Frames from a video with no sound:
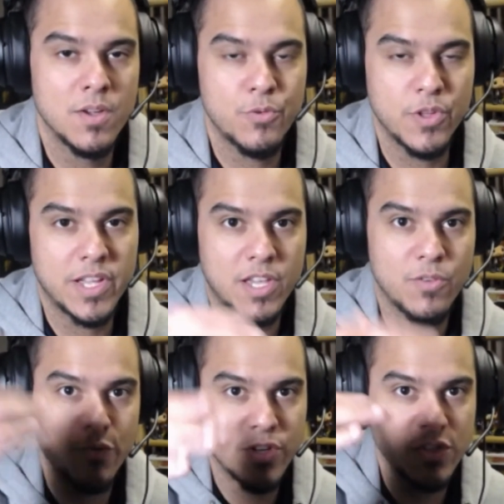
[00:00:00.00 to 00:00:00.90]
feel like
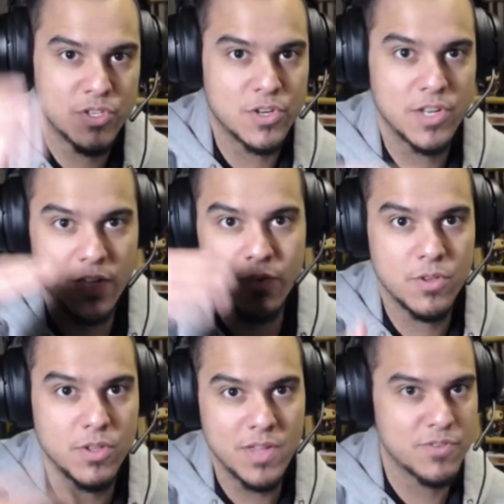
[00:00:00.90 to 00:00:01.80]
you've reached a certain
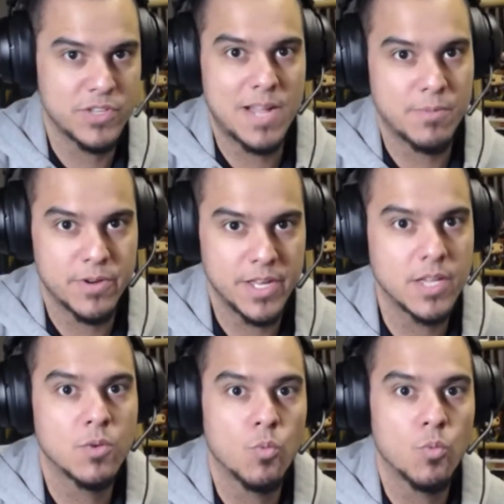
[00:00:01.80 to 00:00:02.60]
level, you'll never stop learning.